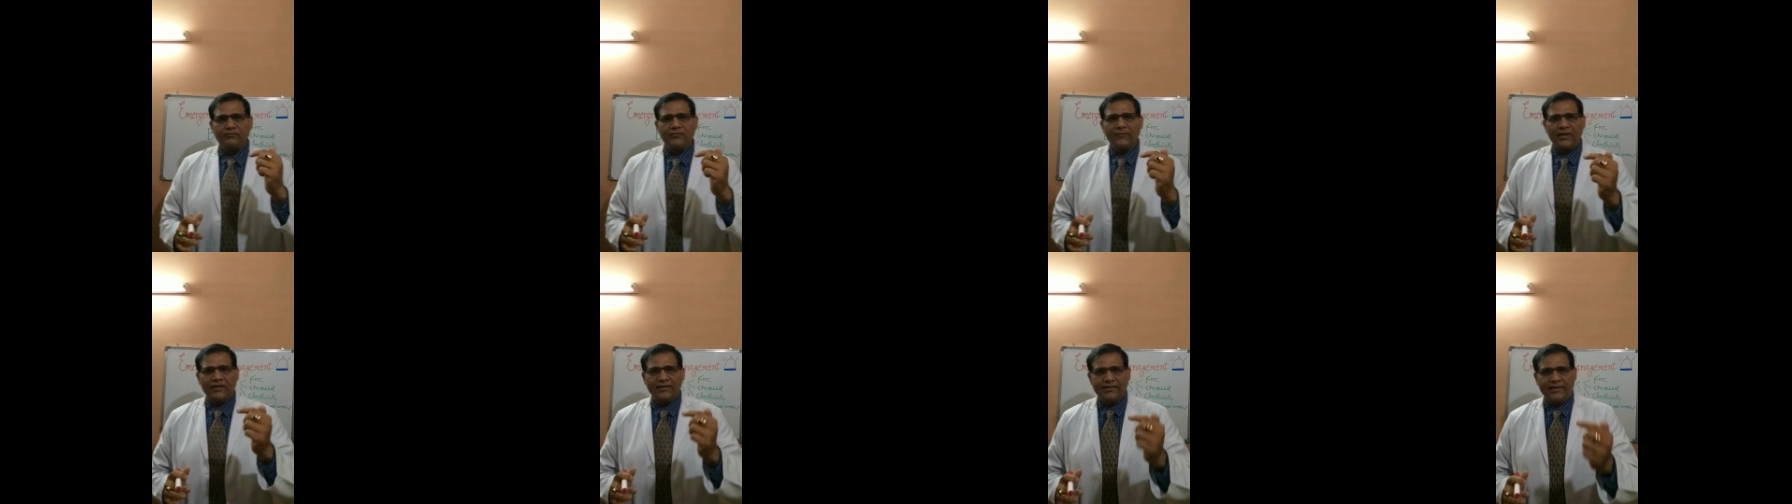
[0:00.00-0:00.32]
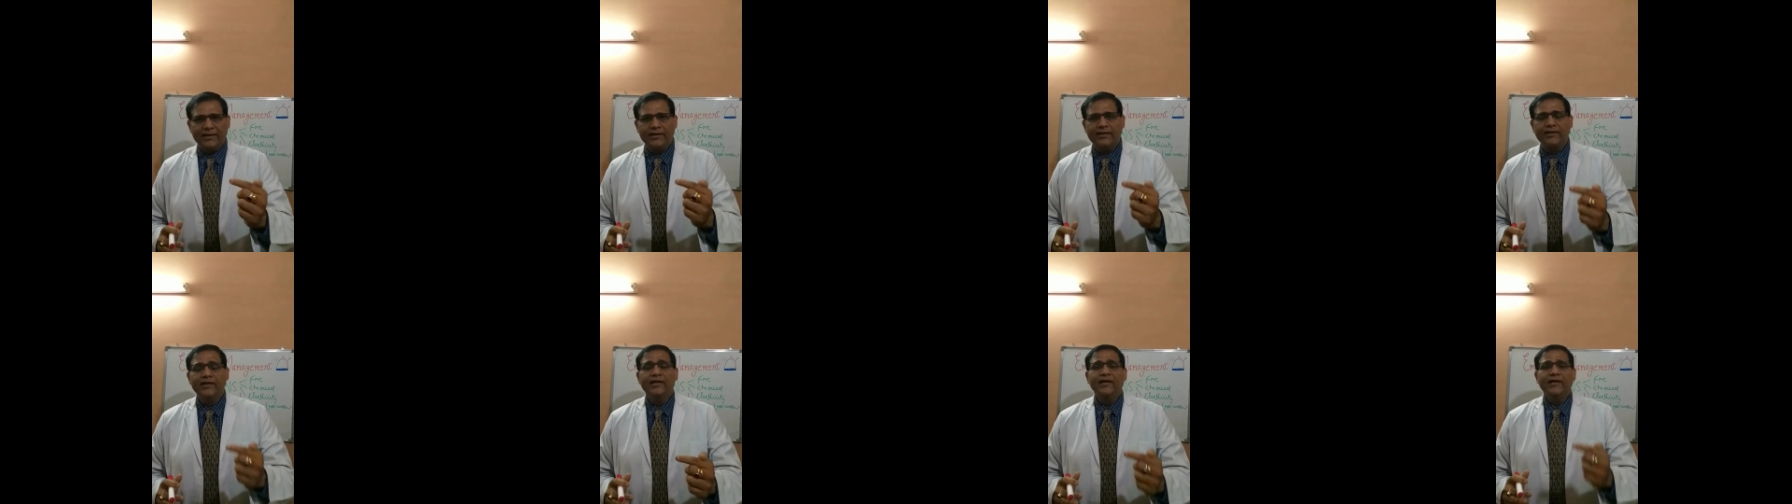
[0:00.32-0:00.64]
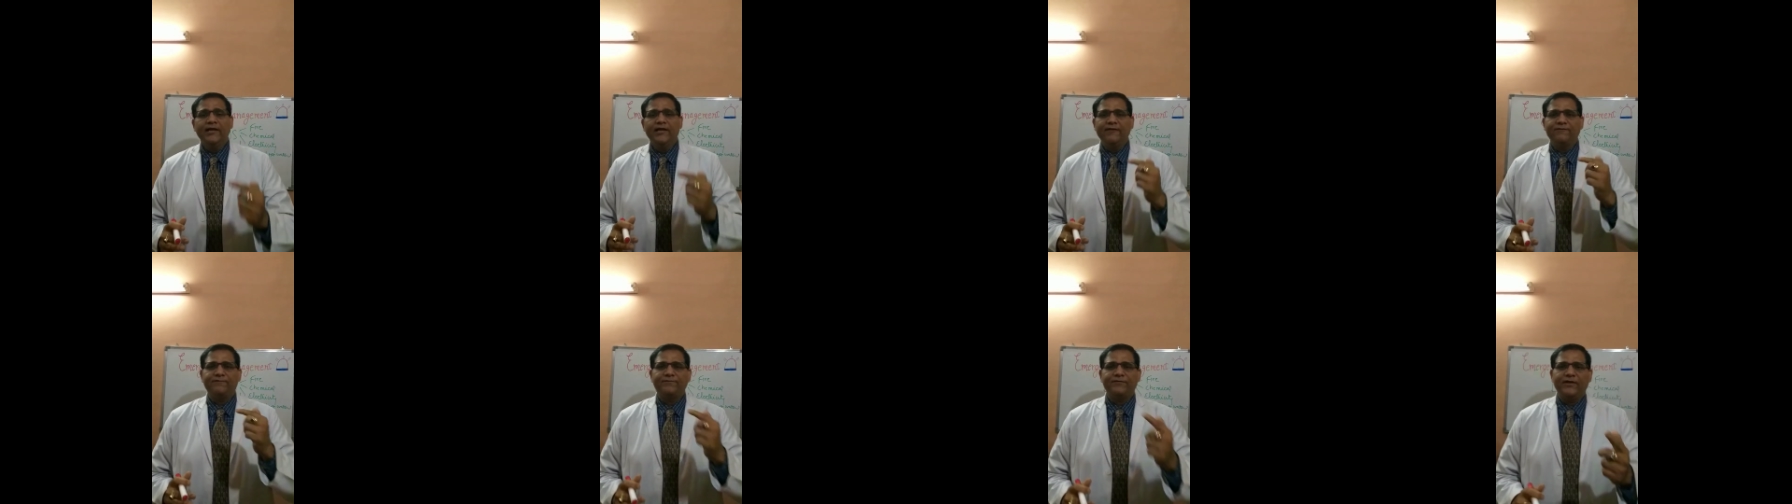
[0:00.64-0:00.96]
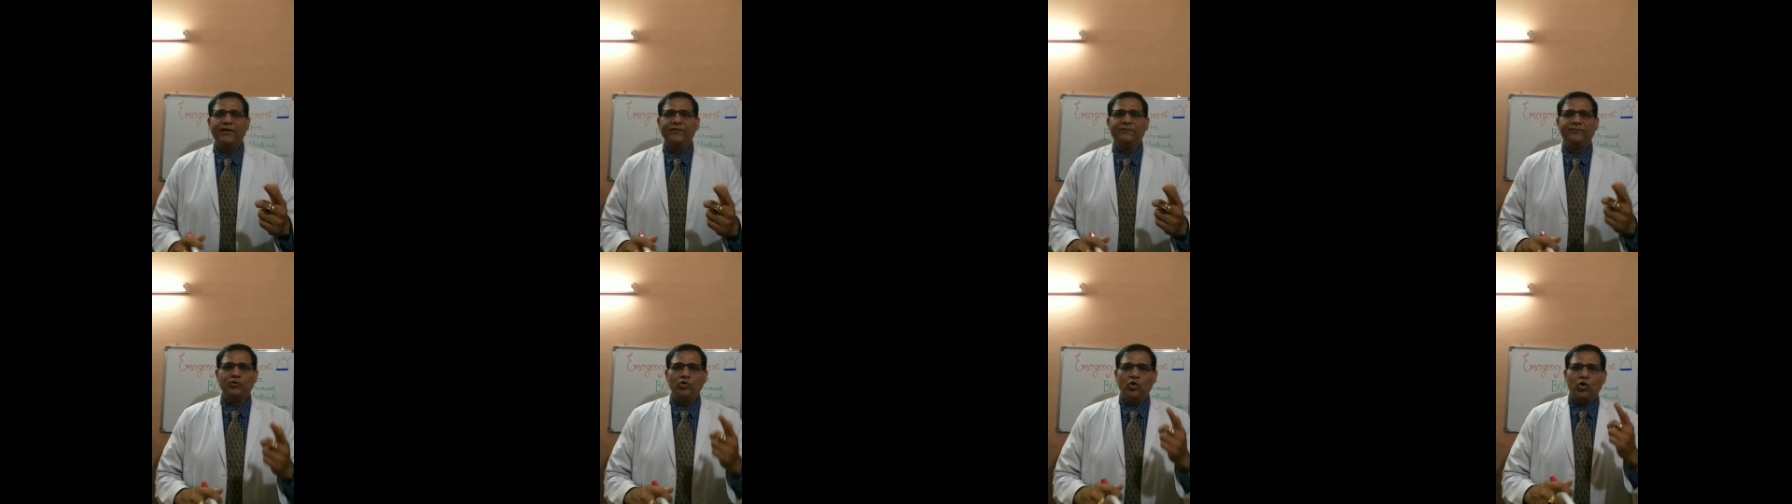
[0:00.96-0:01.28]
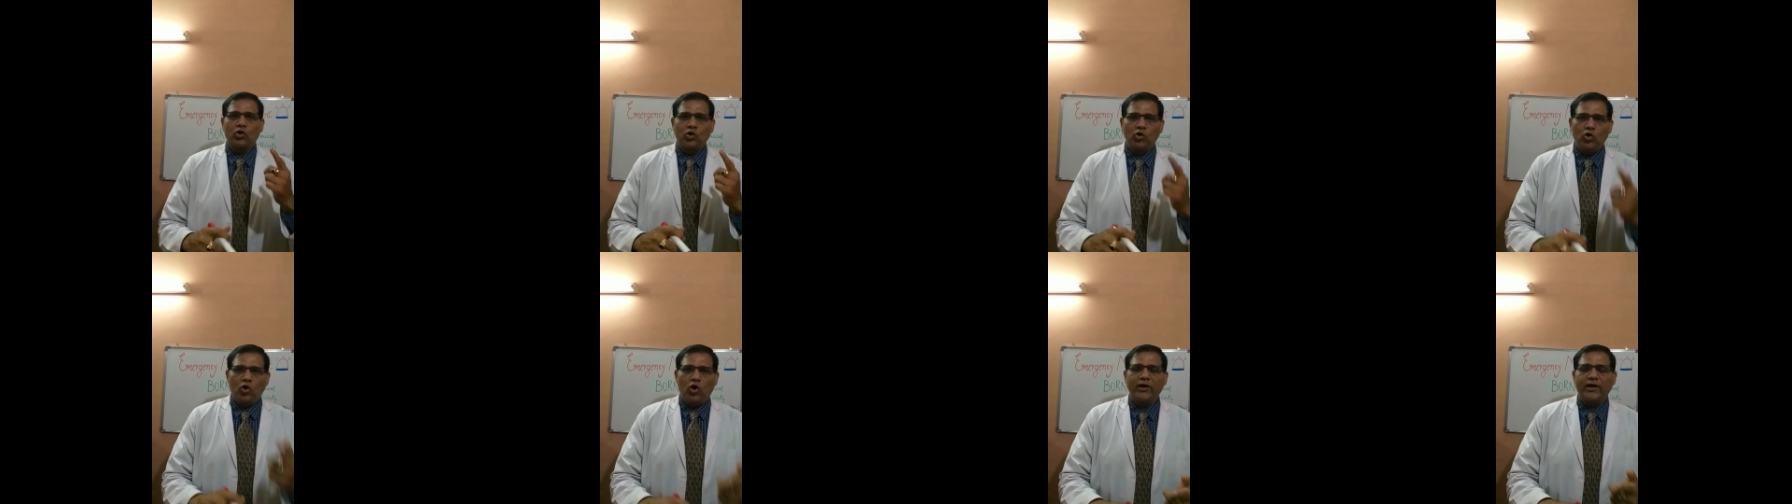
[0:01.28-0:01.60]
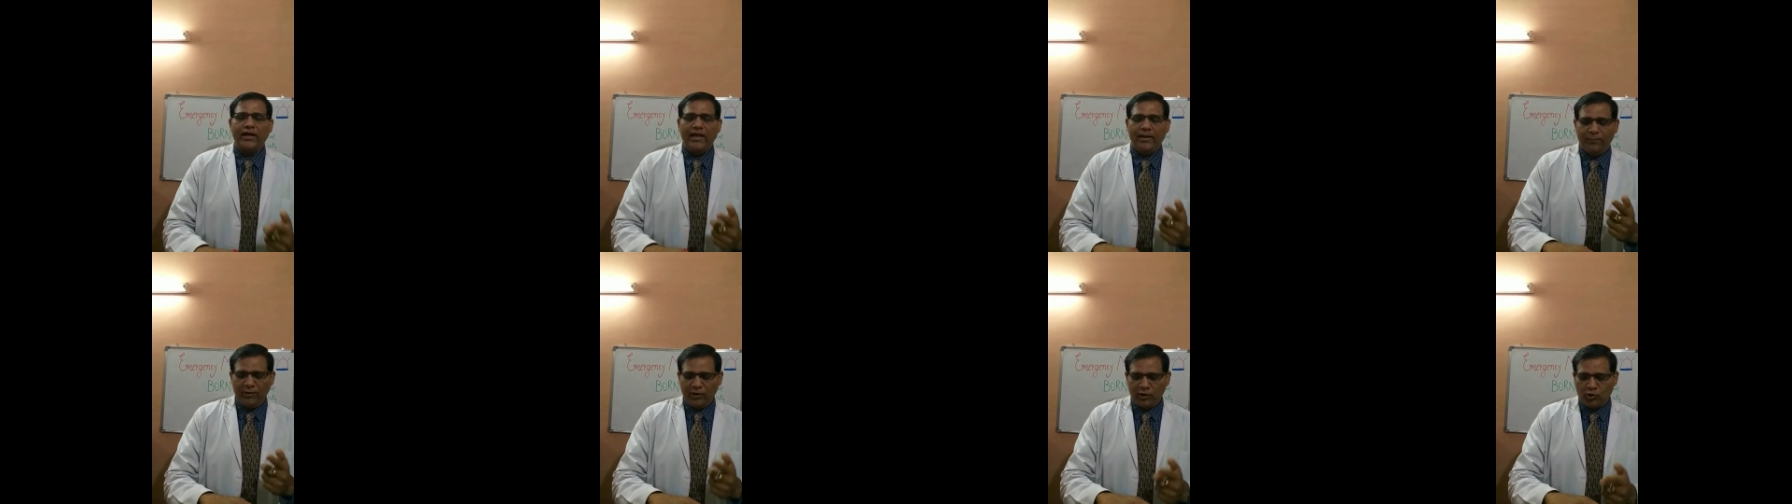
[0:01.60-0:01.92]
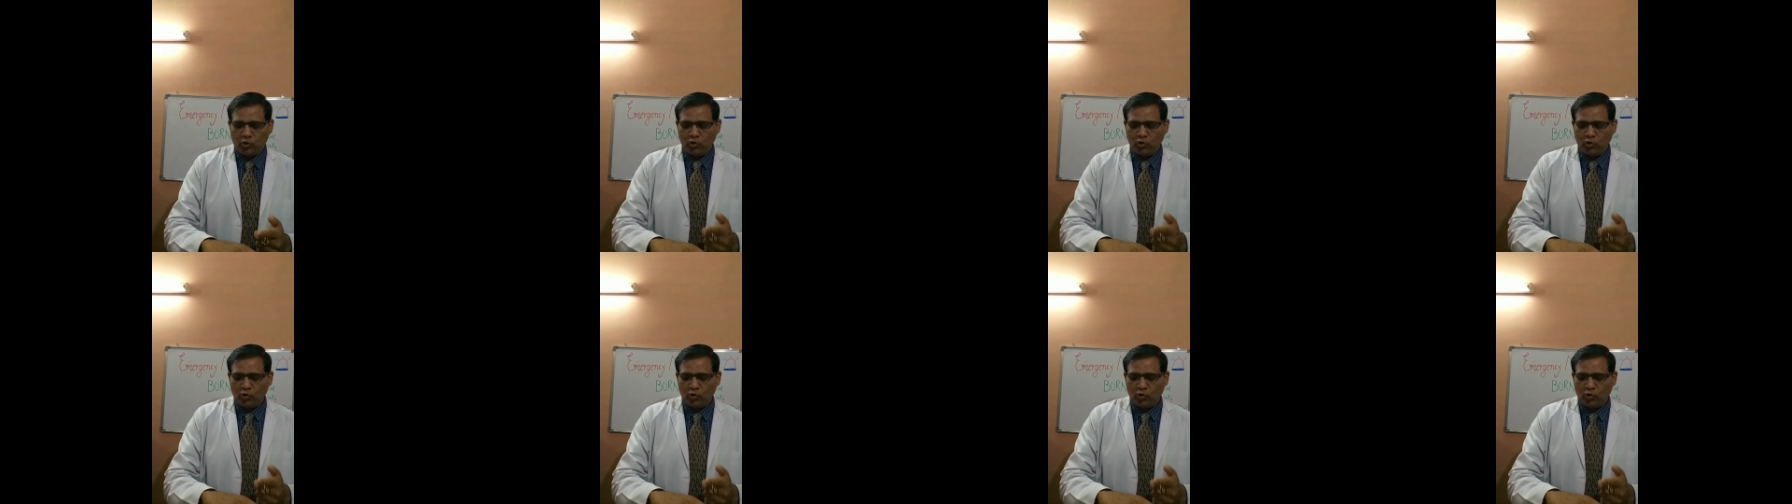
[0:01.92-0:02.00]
Then if you are not able